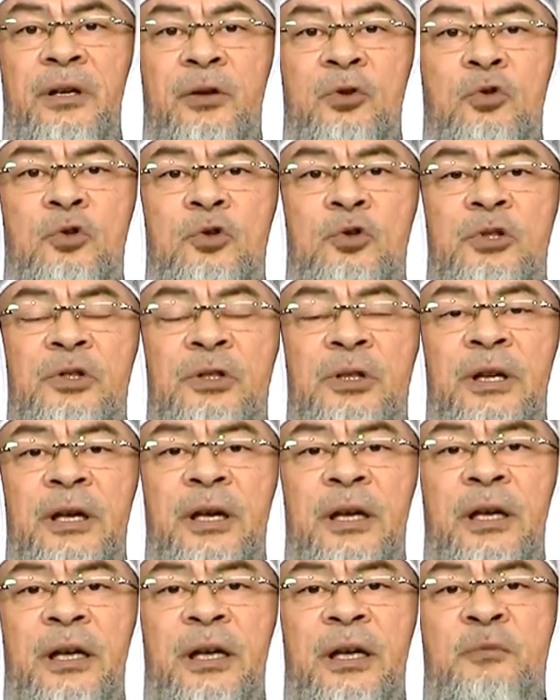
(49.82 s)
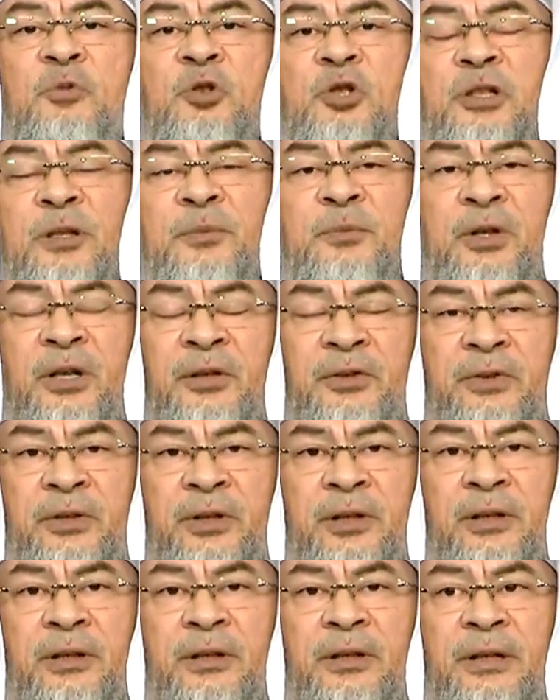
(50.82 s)
rules a Muslim
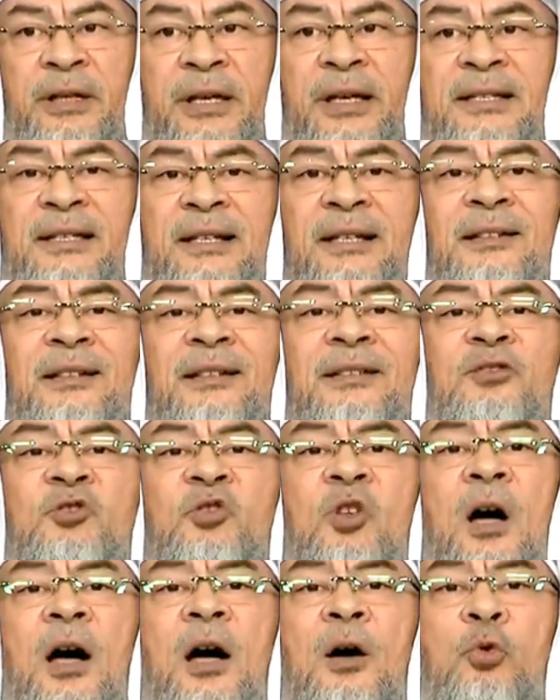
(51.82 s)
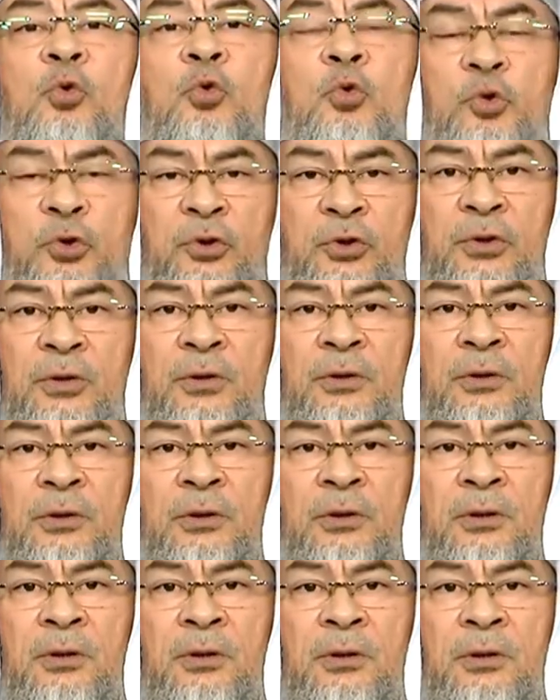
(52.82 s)
country, is it Taghut?
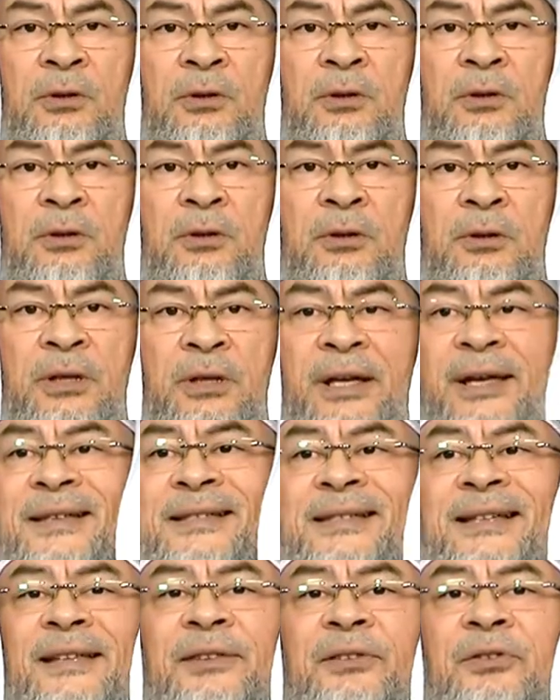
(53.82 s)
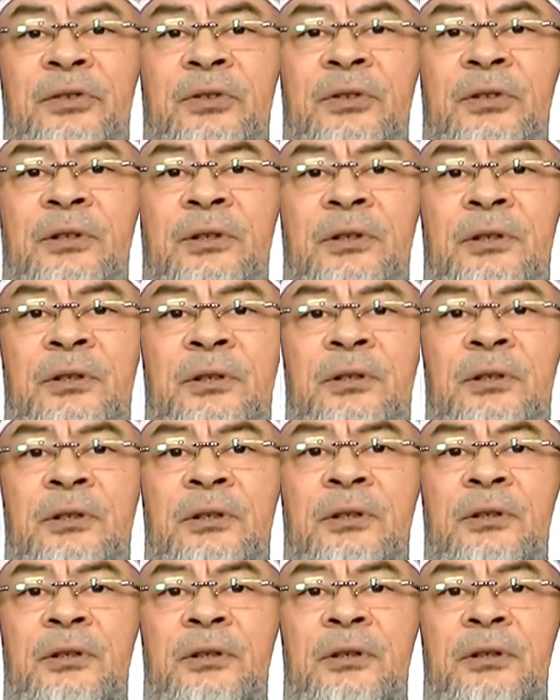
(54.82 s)
Is it
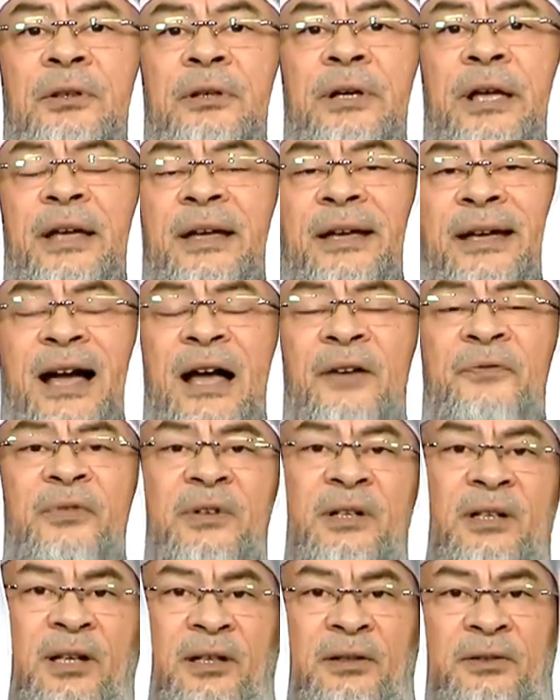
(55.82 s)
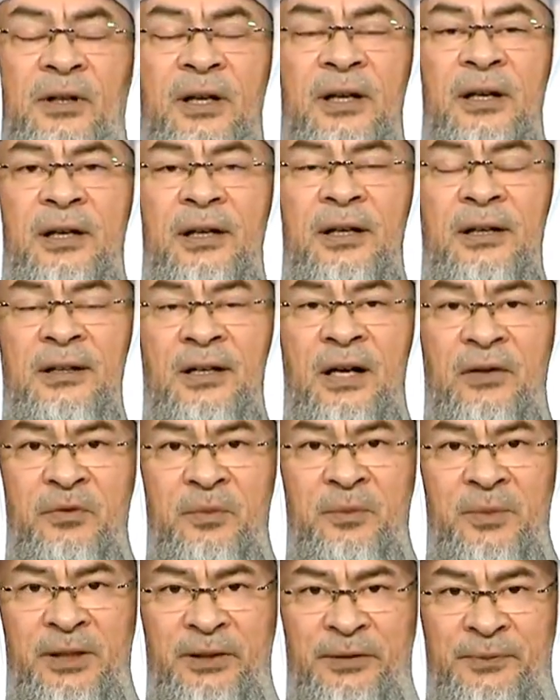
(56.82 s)
a kafir
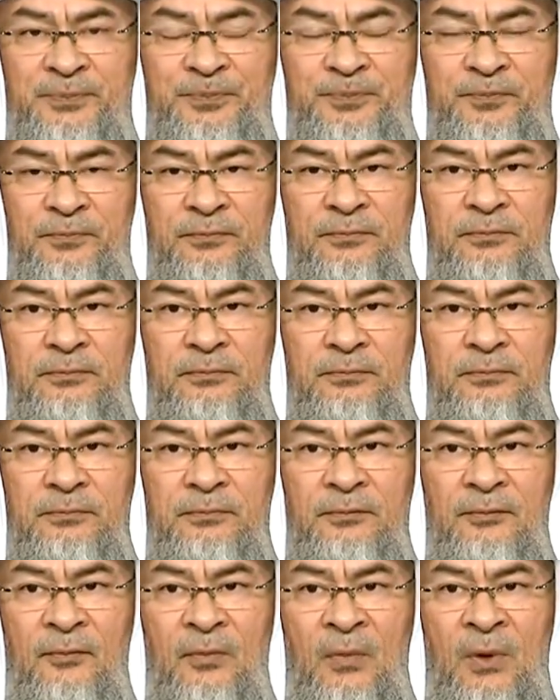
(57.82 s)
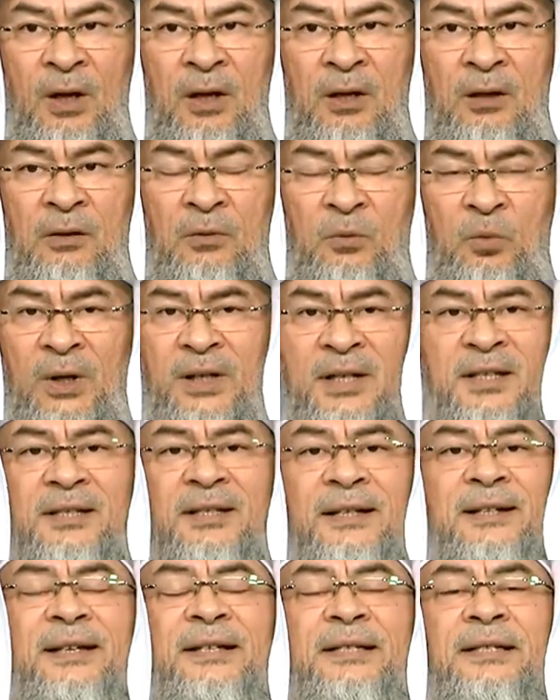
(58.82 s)
government? What is
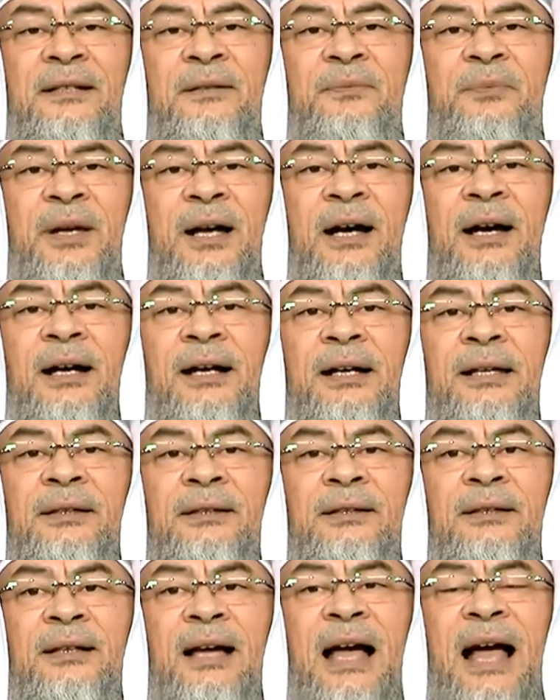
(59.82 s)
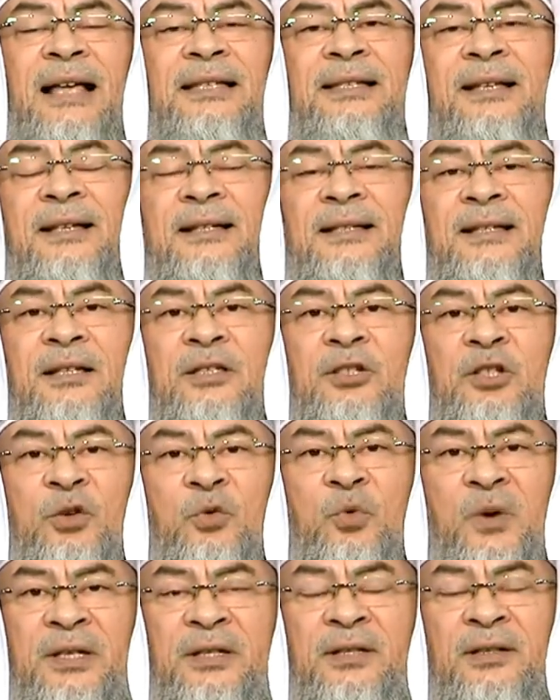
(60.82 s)
the reason behind asking such a
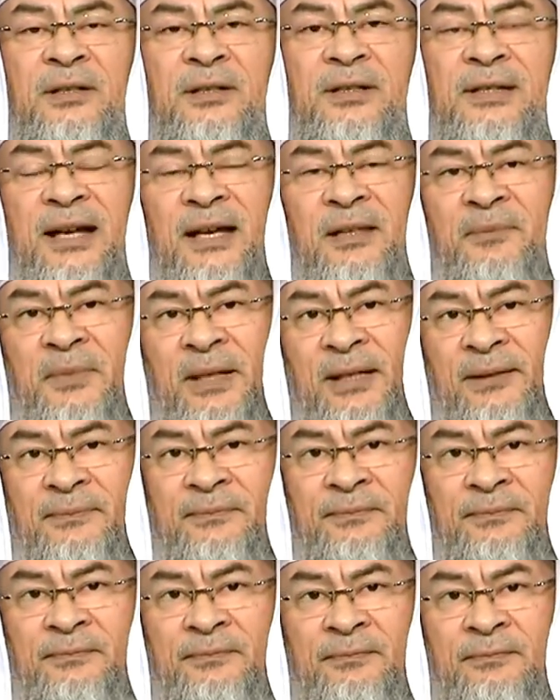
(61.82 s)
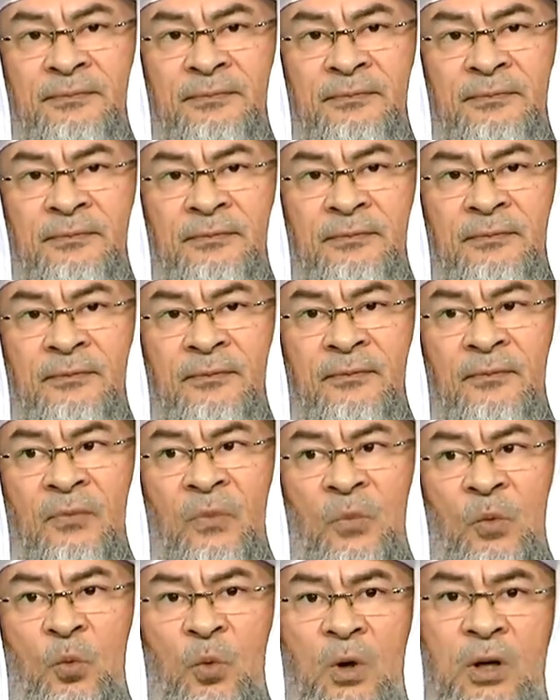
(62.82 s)
question, sad man?
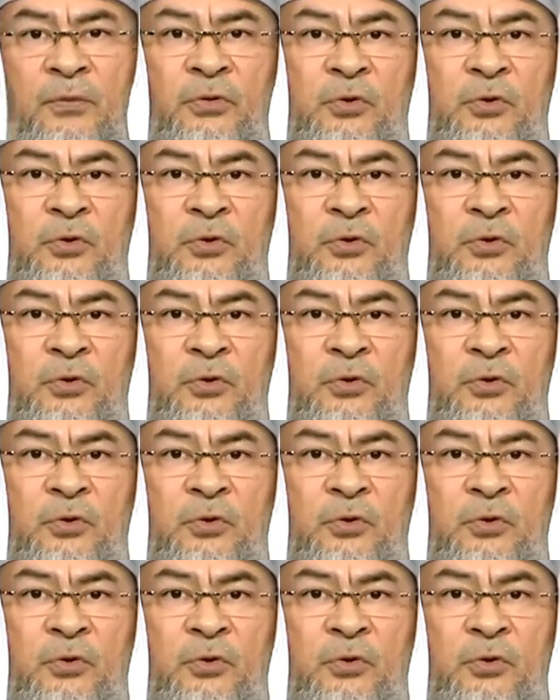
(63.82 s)
One of